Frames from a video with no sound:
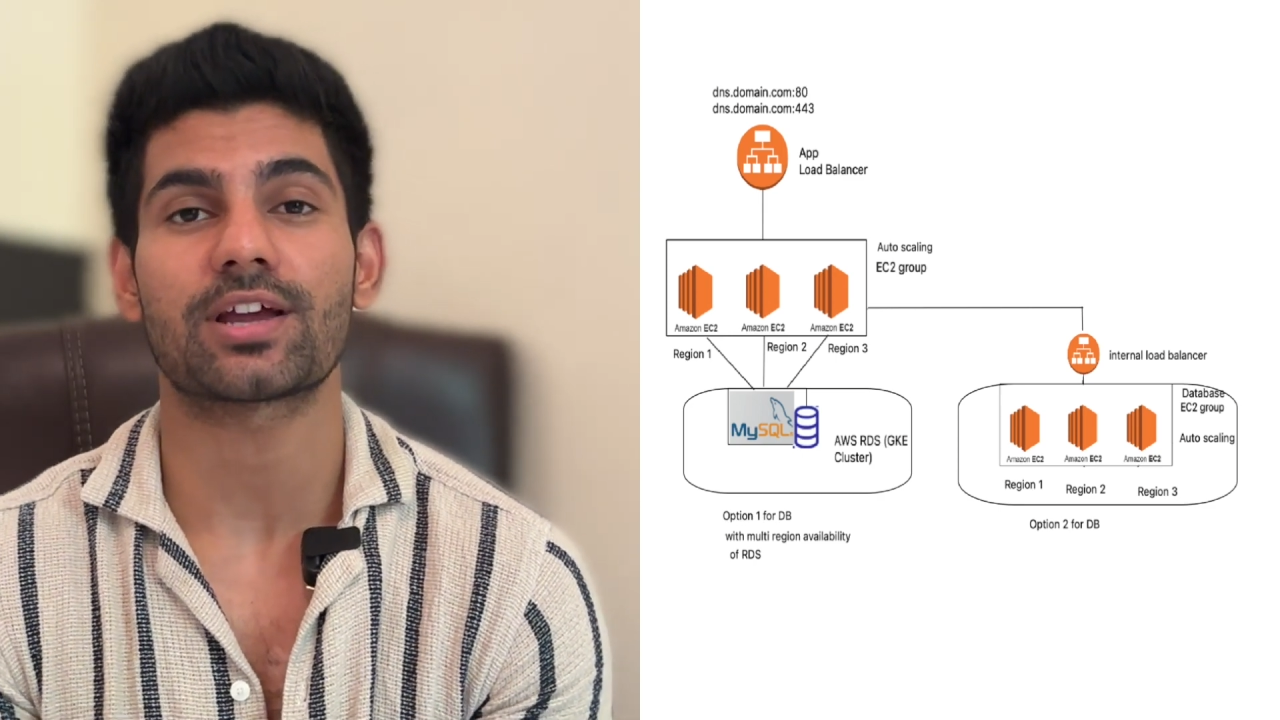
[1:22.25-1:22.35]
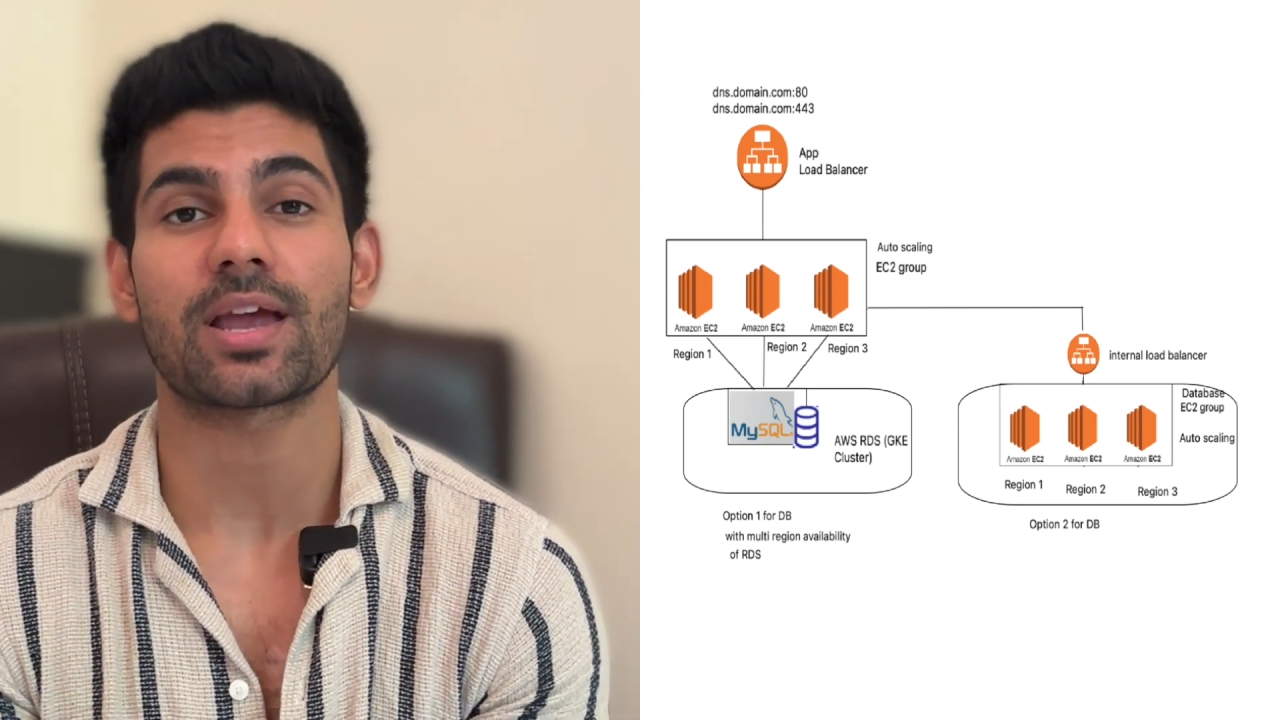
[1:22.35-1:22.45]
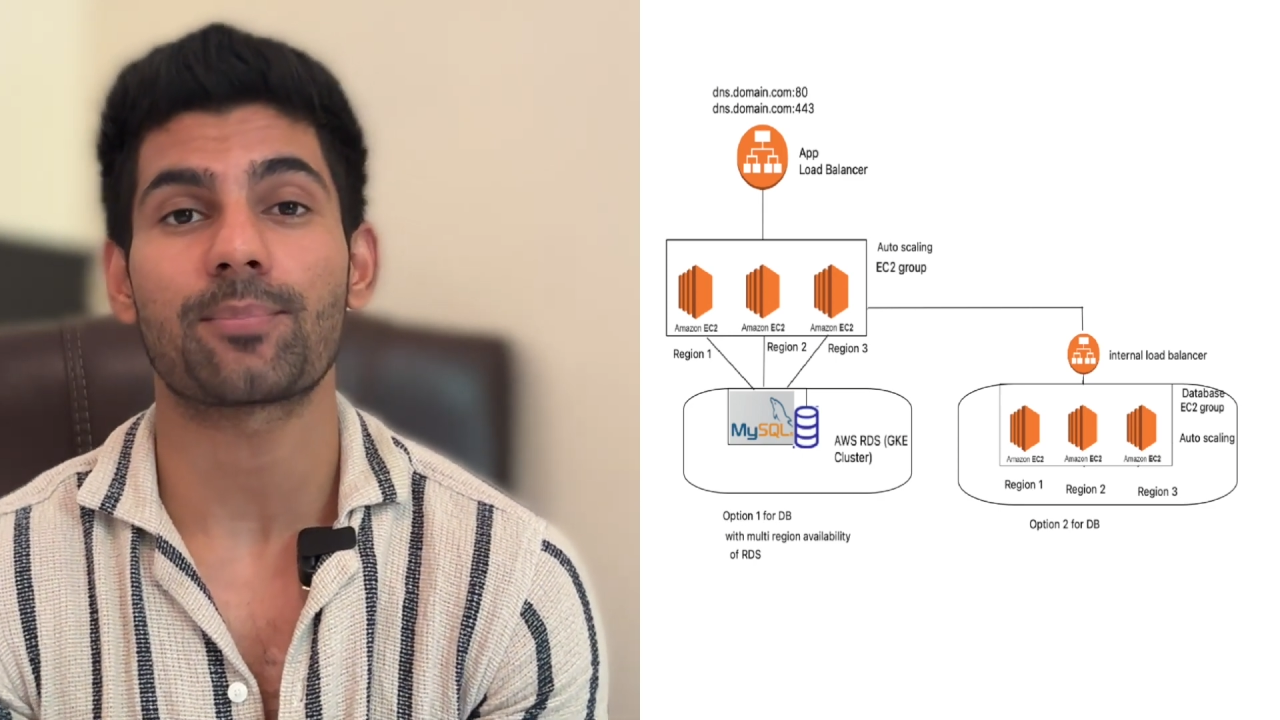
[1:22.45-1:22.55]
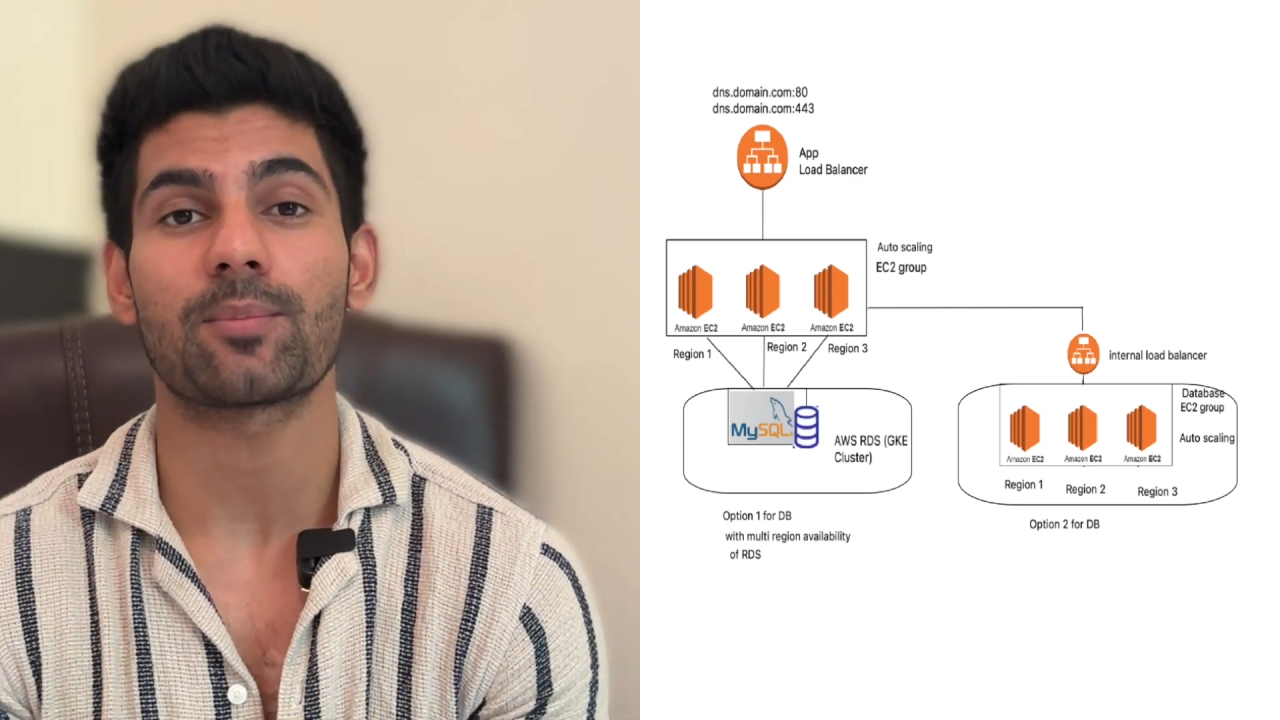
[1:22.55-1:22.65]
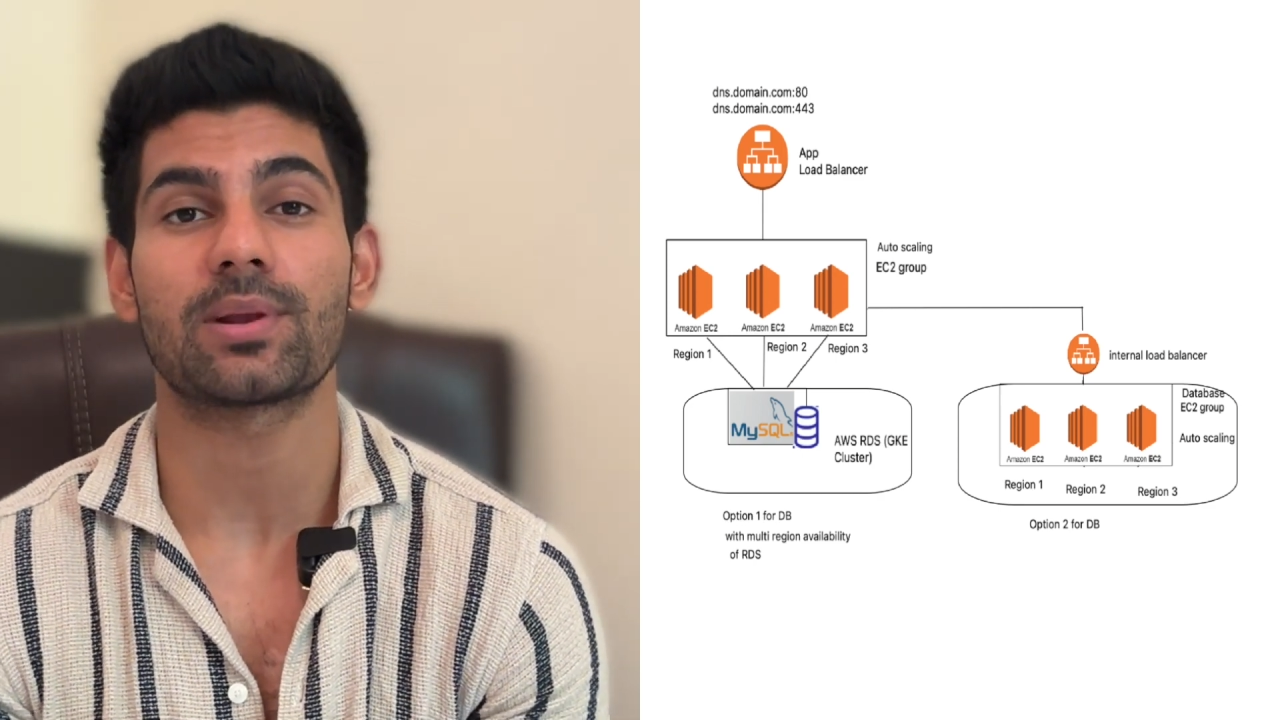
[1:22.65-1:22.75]

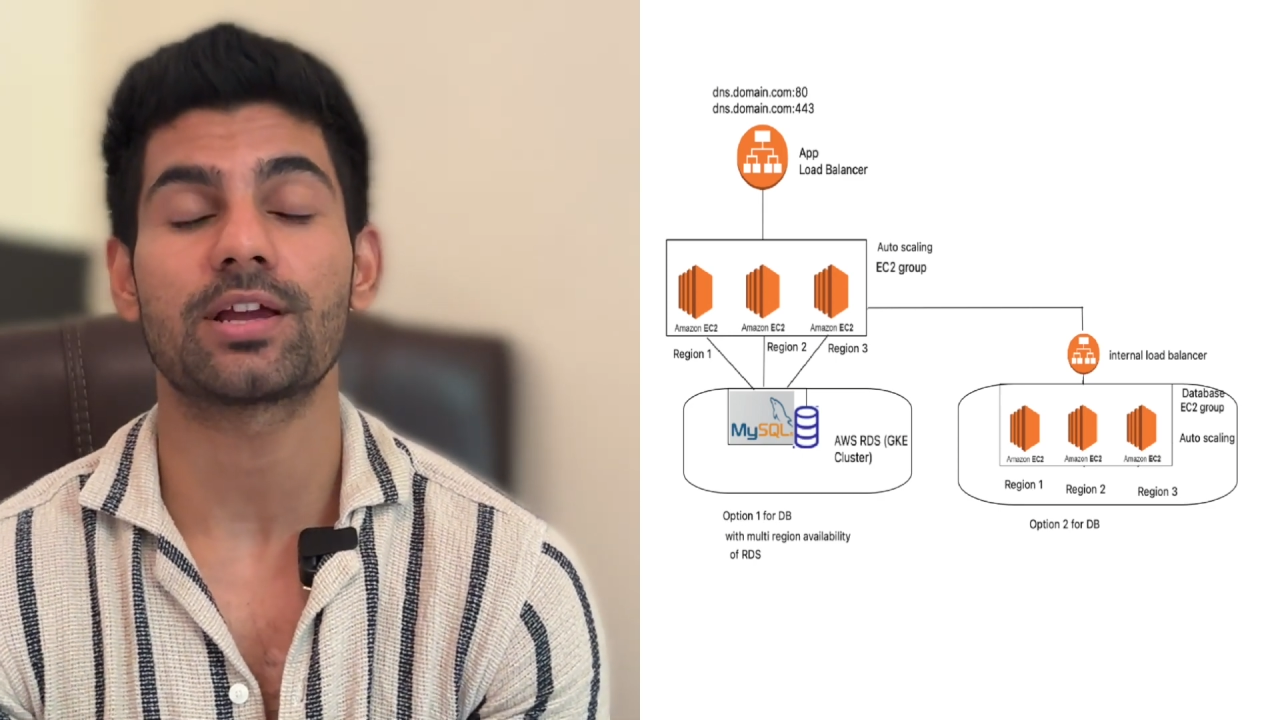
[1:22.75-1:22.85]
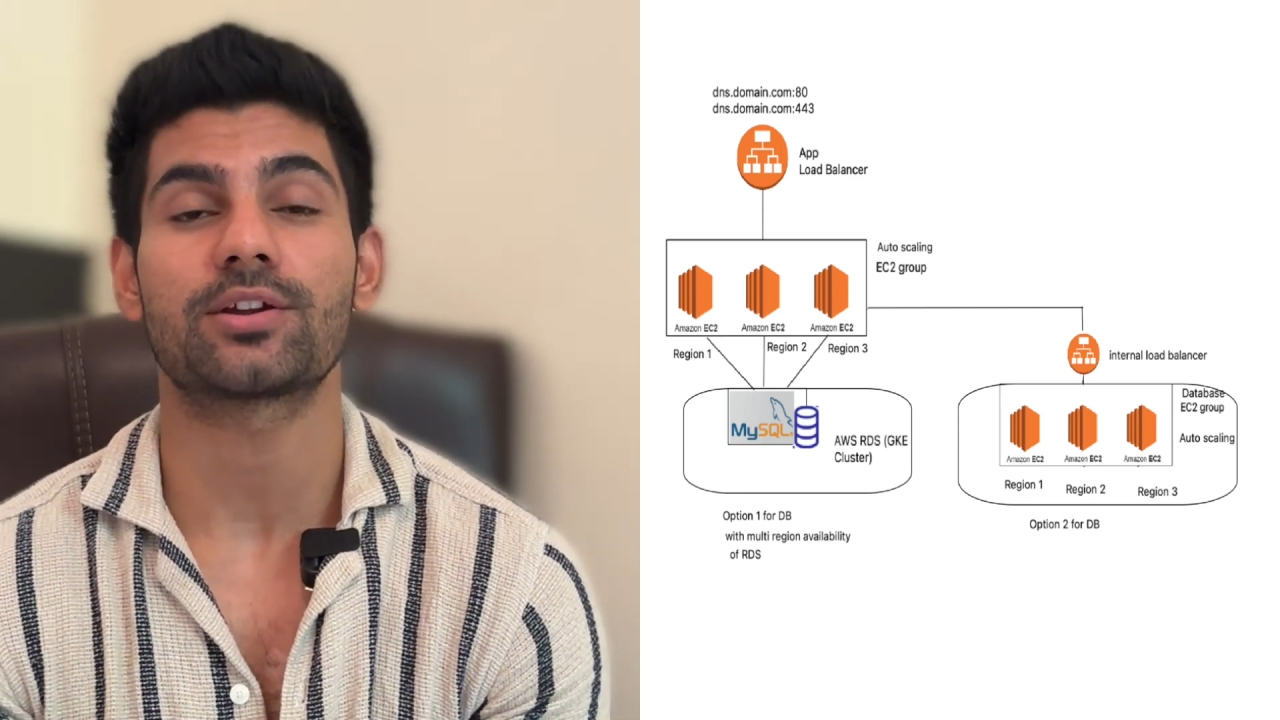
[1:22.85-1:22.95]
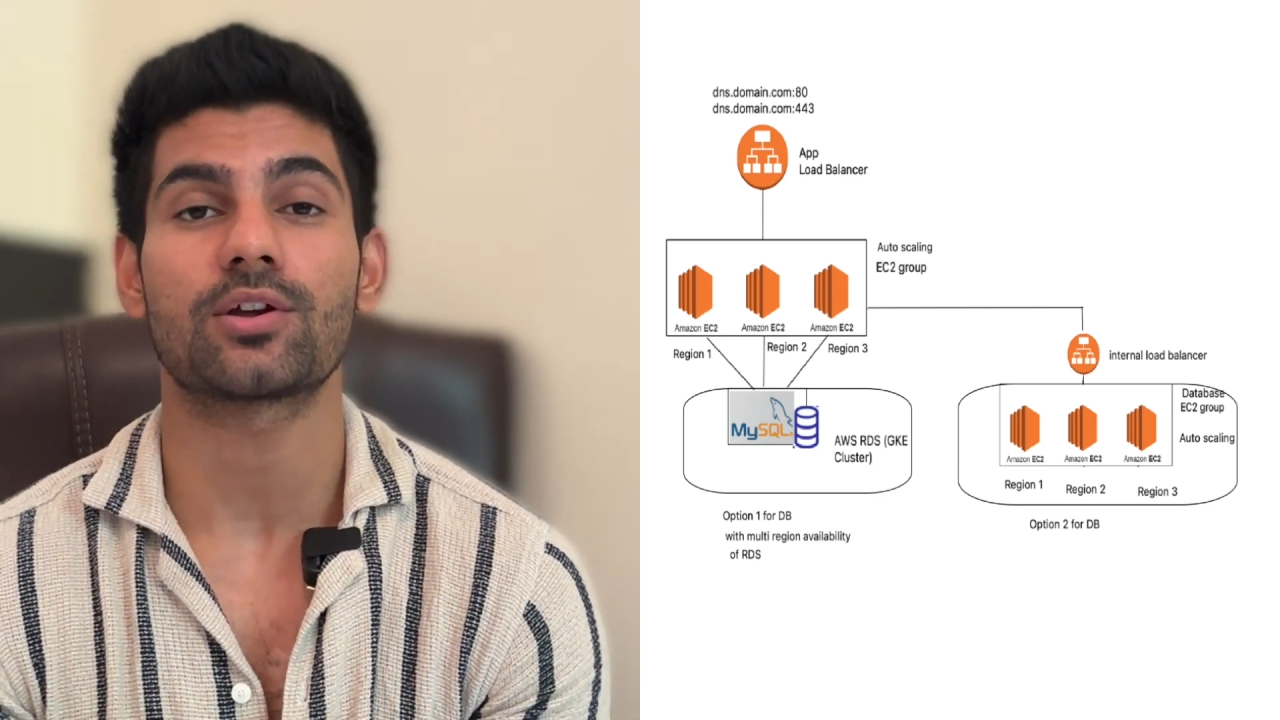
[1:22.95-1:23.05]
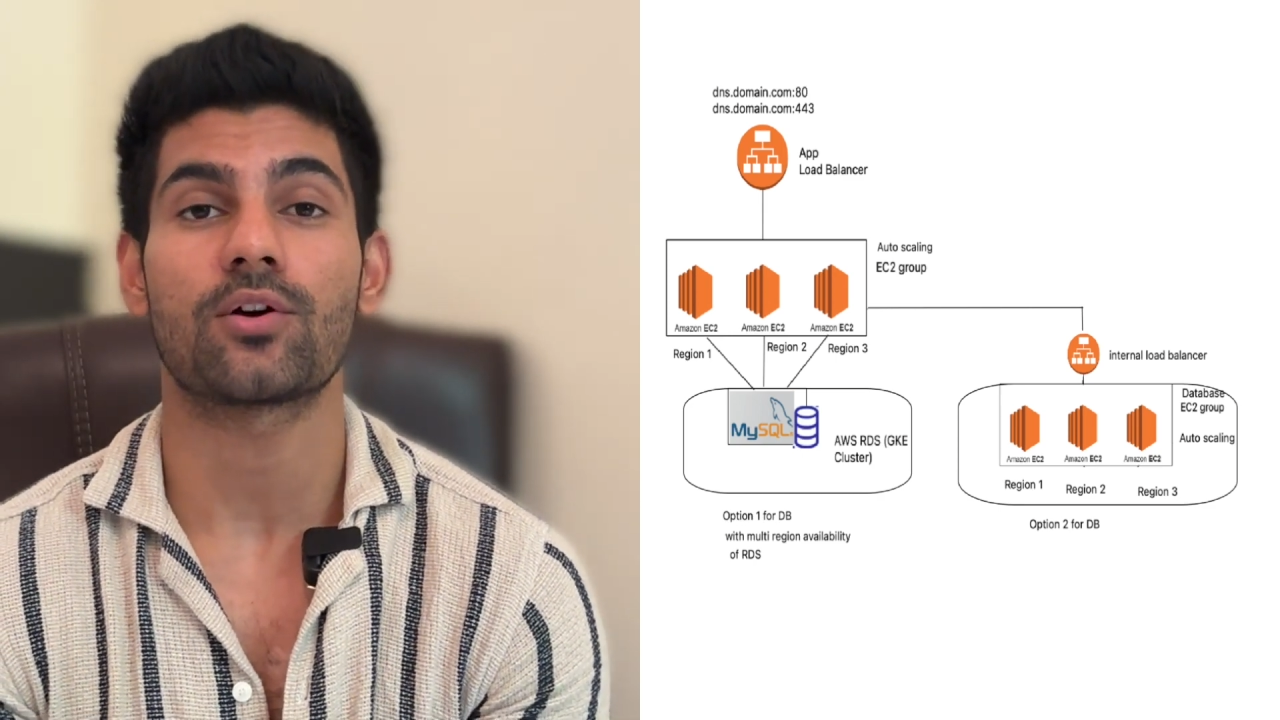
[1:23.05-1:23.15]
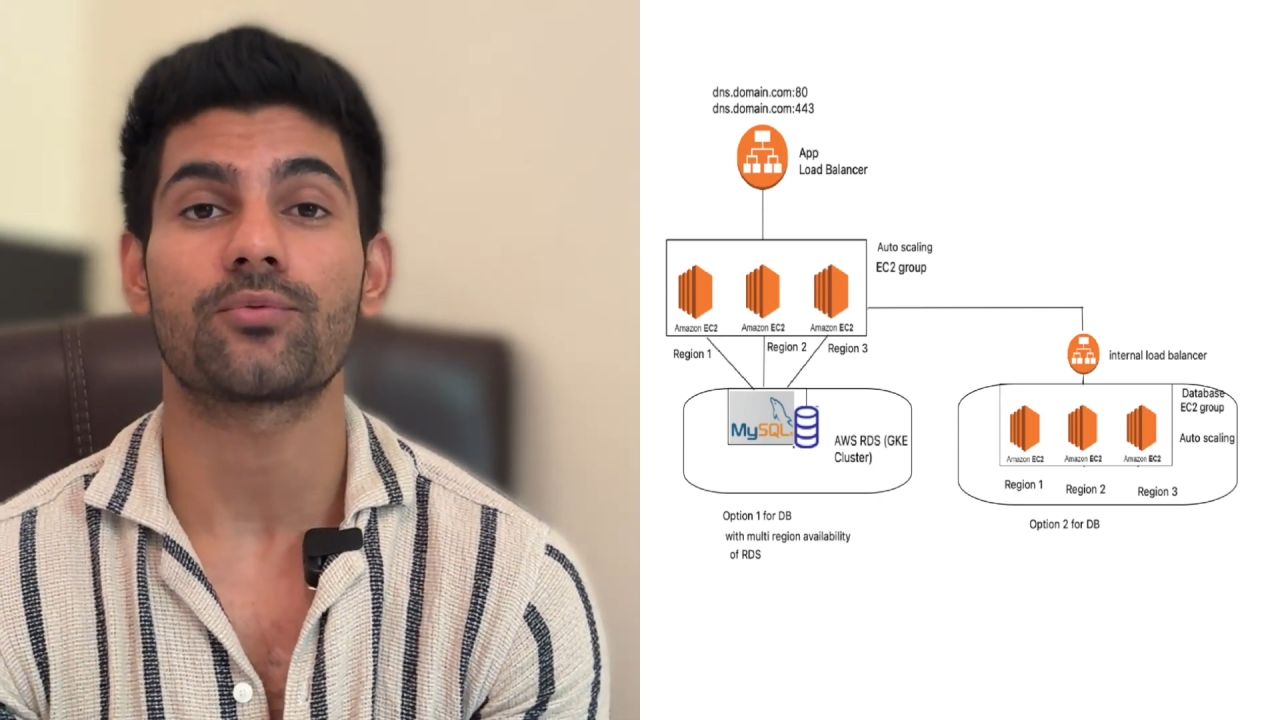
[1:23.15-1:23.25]
capability of